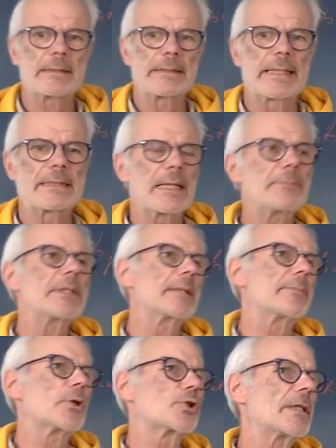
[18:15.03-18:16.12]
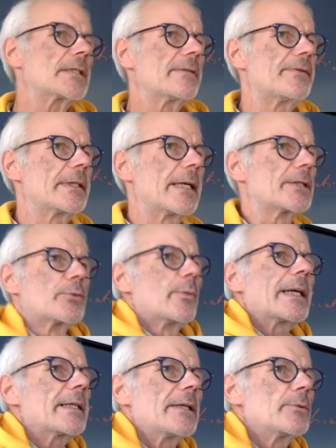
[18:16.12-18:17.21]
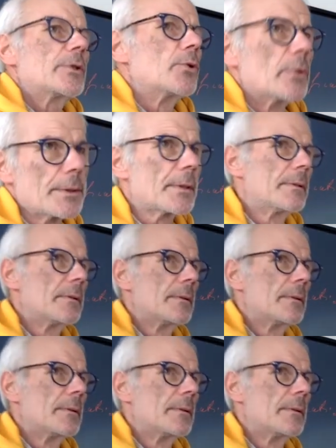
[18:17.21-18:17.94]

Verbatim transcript: there is something about justification. Why can we do it?